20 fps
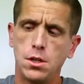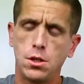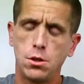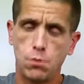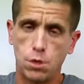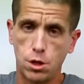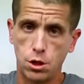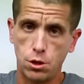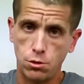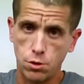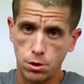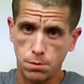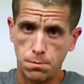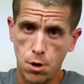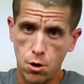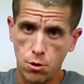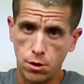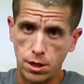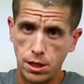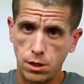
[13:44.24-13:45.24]
you want to use a
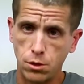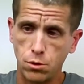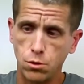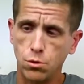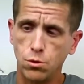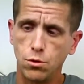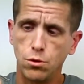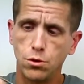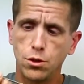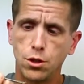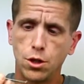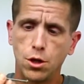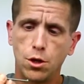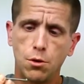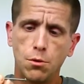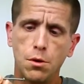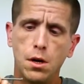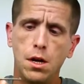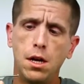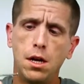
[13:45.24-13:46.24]
poking tool.
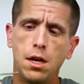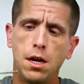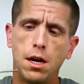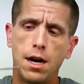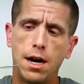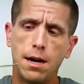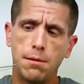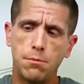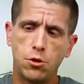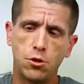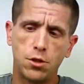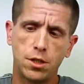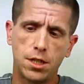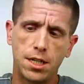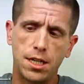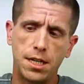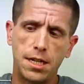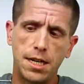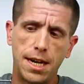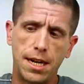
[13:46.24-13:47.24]
So I'm
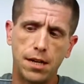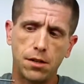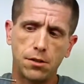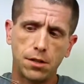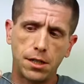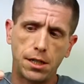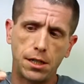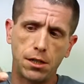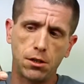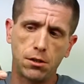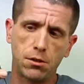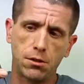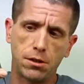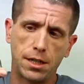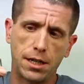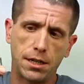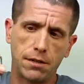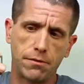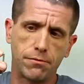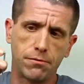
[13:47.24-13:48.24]
using a nail here
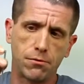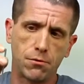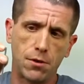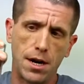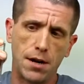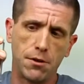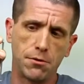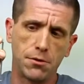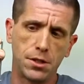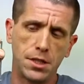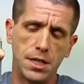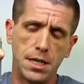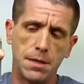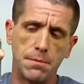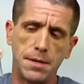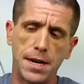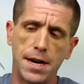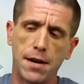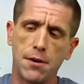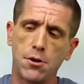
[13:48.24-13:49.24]
that I've ground the
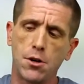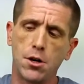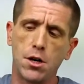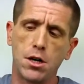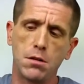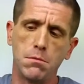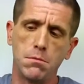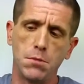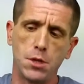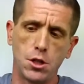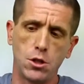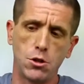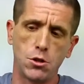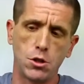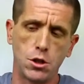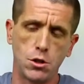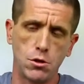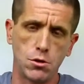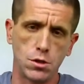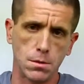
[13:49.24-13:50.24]
tip down on, but you
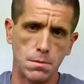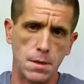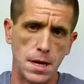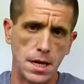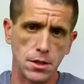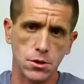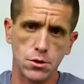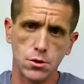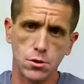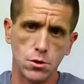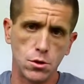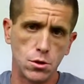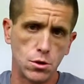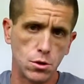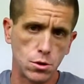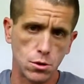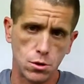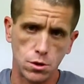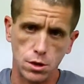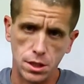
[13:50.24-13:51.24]
can use a pencil
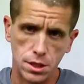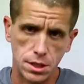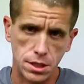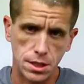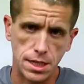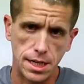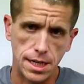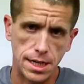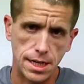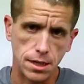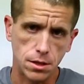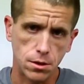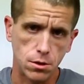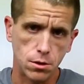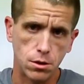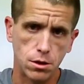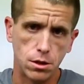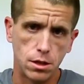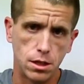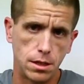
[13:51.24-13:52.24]
or a stick
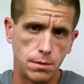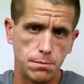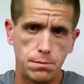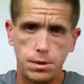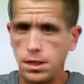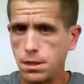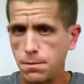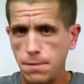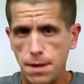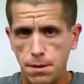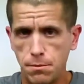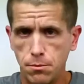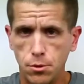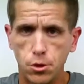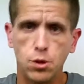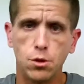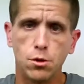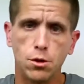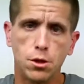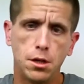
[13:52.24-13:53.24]
or a piece of
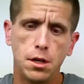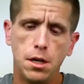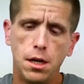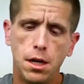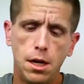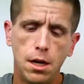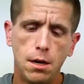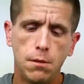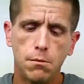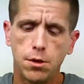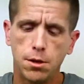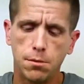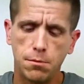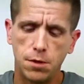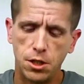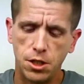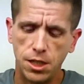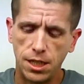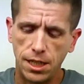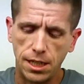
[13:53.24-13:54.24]
bamboo or pretty
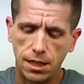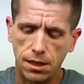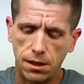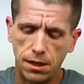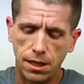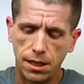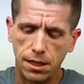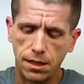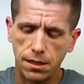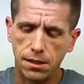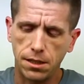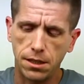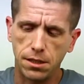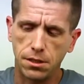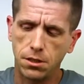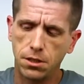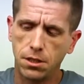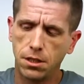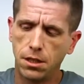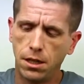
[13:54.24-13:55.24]
much anything
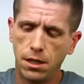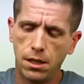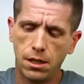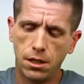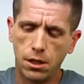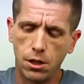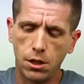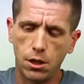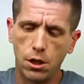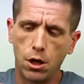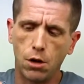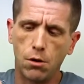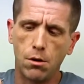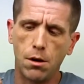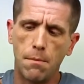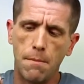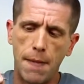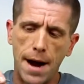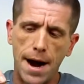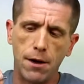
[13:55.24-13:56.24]
that's, you
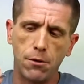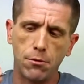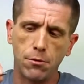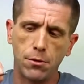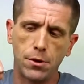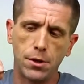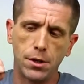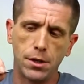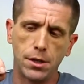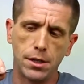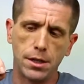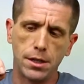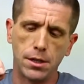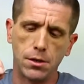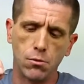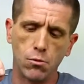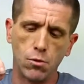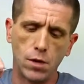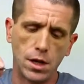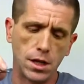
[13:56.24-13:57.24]
know, about
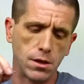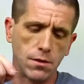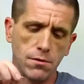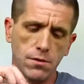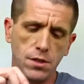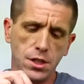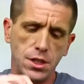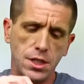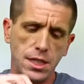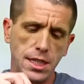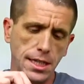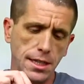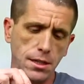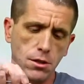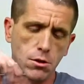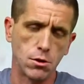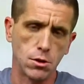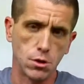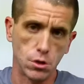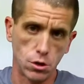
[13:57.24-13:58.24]
the width of the
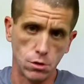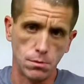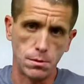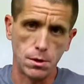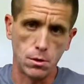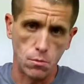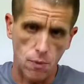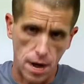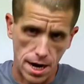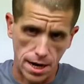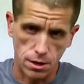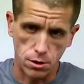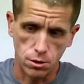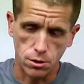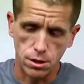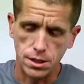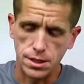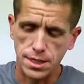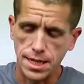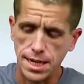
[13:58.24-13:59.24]
seed or a little bit
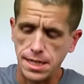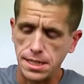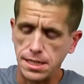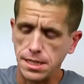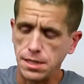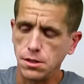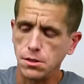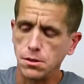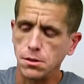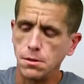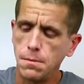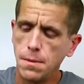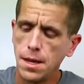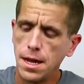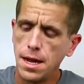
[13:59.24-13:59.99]
wider is ideal.